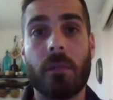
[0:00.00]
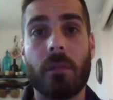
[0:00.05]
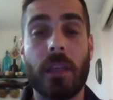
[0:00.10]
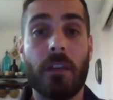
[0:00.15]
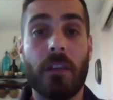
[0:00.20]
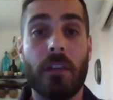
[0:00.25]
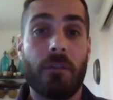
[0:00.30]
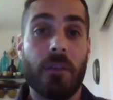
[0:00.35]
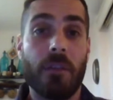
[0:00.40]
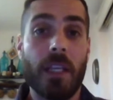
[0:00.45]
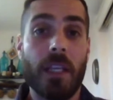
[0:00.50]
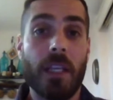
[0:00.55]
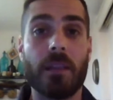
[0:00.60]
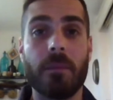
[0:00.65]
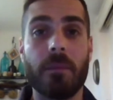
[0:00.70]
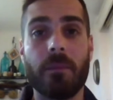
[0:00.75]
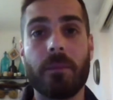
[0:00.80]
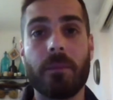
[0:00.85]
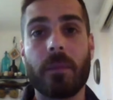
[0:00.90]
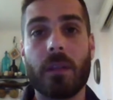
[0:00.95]
if
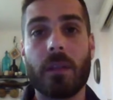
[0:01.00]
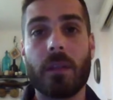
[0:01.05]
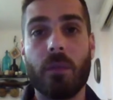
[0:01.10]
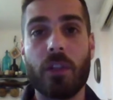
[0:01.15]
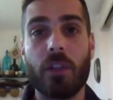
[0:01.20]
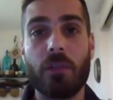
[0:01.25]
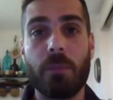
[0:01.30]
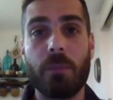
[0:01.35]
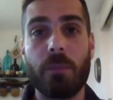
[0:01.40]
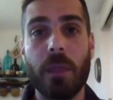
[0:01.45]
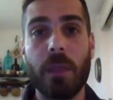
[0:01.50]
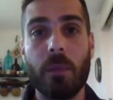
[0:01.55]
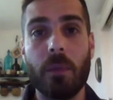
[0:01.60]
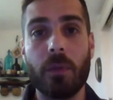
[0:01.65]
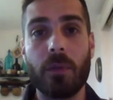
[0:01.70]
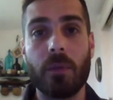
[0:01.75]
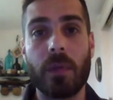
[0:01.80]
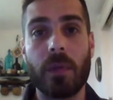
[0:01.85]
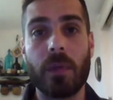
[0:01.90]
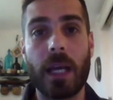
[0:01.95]
needed, which
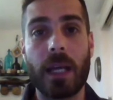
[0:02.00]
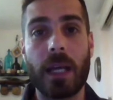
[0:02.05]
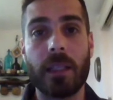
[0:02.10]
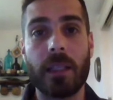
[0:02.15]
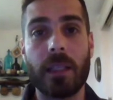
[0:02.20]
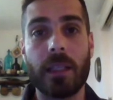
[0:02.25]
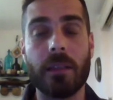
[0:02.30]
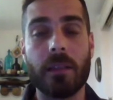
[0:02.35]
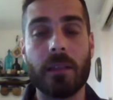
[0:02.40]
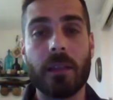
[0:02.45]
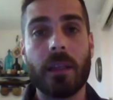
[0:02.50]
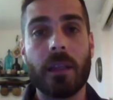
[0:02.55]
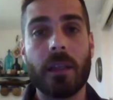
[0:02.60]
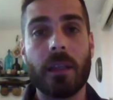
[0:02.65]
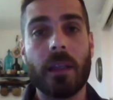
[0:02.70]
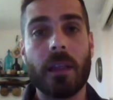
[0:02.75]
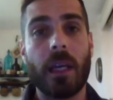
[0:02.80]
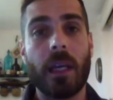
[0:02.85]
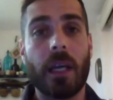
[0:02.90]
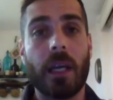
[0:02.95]
people do not eat.
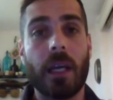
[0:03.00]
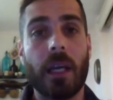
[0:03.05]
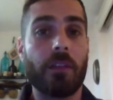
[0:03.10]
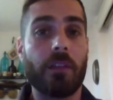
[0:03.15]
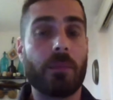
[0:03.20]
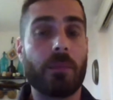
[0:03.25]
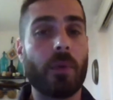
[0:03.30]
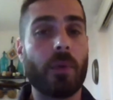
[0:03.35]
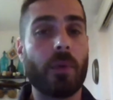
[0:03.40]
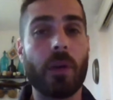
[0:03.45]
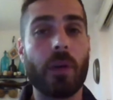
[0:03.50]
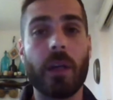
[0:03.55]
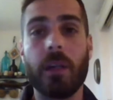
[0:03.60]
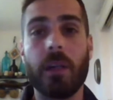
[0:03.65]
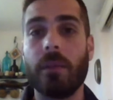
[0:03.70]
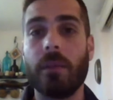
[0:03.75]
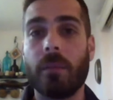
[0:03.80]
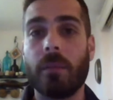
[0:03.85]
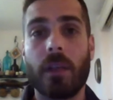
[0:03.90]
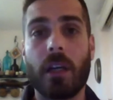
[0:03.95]
At a later
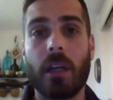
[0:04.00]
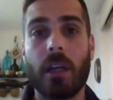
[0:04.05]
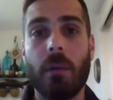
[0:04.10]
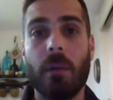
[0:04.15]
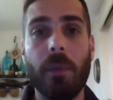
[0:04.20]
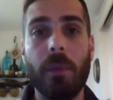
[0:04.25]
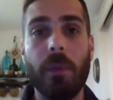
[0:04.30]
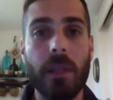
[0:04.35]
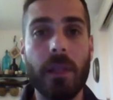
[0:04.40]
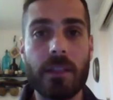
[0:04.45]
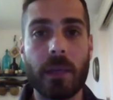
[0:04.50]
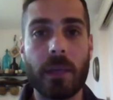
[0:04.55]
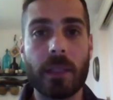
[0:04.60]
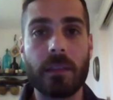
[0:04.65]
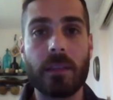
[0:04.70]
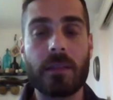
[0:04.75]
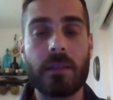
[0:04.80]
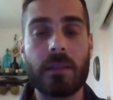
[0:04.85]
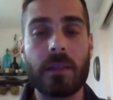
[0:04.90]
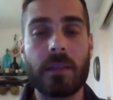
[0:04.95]
point, companies
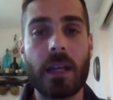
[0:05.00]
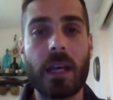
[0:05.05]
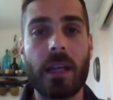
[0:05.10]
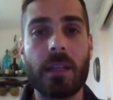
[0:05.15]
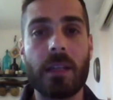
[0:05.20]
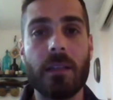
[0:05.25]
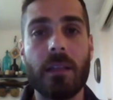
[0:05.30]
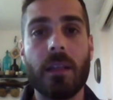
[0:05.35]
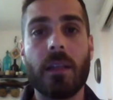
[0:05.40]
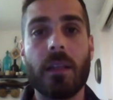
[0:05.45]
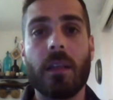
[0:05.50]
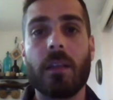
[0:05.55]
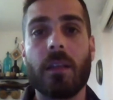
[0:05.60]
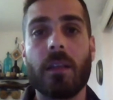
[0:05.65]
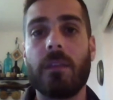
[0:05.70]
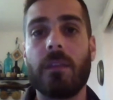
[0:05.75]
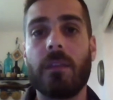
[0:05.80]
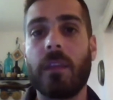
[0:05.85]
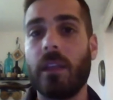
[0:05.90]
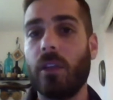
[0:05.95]
might decide
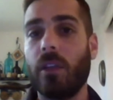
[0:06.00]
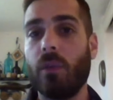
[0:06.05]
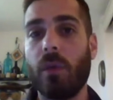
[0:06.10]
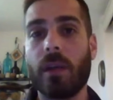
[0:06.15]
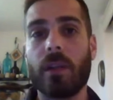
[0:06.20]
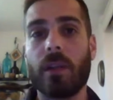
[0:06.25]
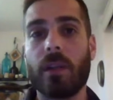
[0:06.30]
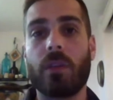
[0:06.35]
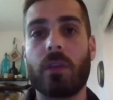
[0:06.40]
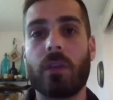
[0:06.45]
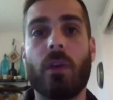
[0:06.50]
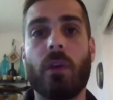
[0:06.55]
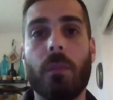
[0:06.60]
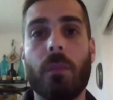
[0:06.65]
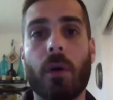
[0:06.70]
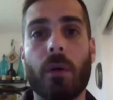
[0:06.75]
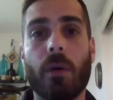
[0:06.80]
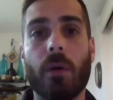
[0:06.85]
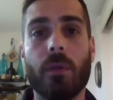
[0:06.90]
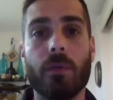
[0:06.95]
that they do want to grow
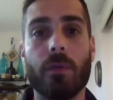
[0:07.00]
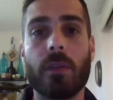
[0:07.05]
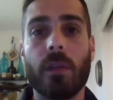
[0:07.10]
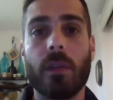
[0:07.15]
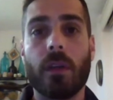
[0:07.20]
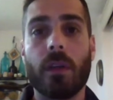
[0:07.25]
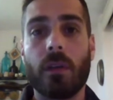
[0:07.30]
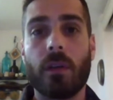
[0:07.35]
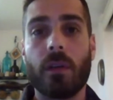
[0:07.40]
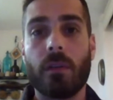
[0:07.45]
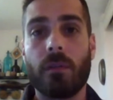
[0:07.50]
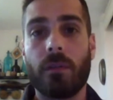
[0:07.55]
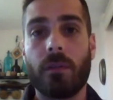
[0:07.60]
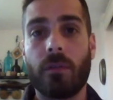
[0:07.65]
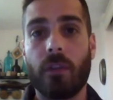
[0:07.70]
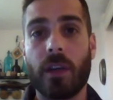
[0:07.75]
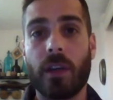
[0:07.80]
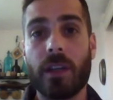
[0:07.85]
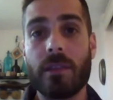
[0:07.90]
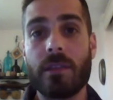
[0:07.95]
bones.
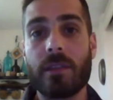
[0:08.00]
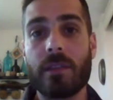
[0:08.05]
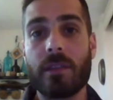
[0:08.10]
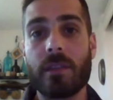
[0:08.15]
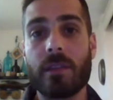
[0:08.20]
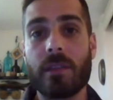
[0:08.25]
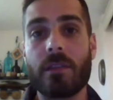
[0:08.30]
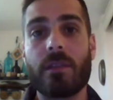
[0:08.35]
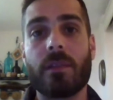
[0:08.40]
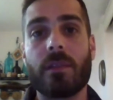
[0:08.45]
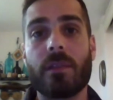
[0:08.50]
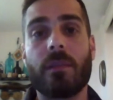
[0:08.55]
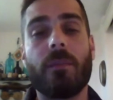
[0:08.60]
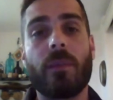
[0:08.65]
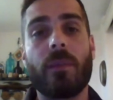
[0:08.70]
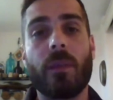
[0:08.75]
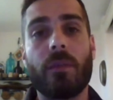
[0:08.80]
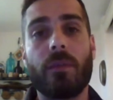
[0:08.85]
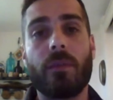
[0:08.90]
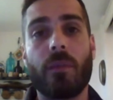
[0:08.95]
For instance,
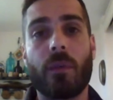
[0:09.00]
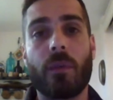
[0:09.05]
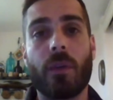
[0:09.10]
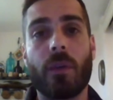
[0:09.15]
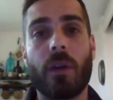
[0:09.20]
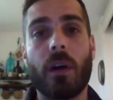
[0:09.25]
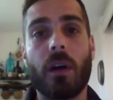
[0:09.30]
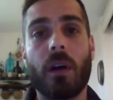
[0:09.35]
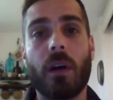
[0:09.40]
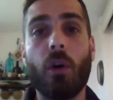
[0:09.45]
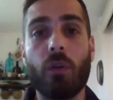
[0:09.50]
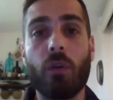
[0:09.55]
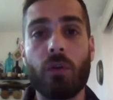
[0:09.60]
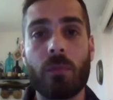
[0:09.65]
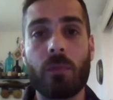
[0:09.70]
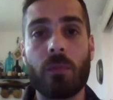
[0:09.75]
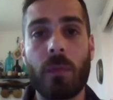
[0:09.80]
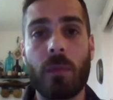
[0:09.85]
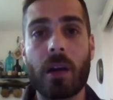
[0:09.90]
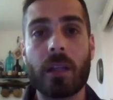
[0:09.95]
for a whole new
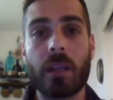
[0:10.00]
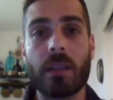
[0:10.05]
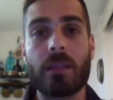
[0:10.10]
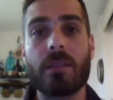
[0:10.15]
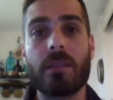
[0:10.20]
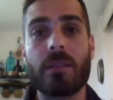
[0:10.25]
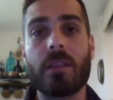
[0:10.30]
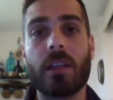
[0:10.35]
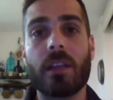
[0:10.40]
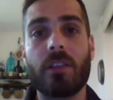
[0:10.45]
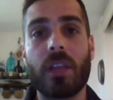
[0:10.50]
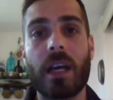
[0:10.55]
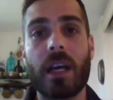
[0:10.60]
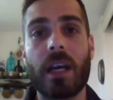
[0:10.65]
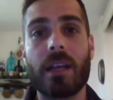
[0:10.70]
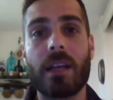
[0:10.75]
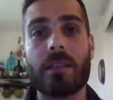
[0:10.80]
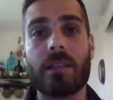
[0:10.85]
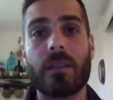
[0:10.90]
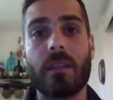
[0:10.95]
market such
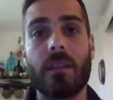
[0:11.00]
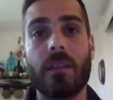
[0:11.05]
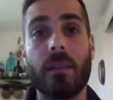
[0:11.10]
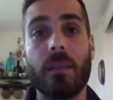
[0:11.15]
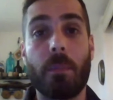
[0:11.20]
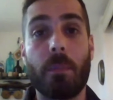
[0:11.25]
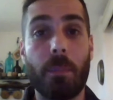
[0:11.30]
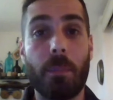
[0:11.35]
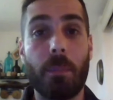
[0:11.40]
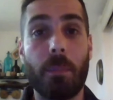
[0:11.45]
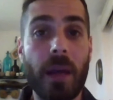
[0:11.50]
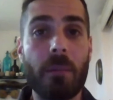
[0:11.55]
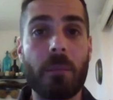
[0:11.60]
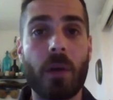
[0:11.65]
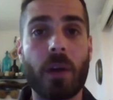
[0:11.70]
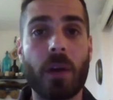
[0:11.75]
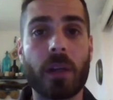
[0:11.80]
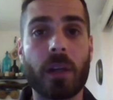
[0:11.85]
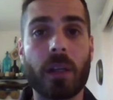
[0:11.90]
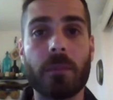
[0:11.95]
as the pet
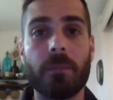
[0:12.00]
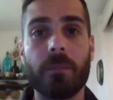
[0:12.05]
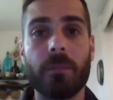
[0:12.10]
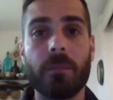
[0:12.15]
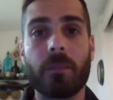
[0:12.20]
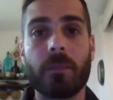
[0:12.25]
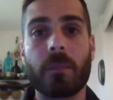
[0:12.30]
market,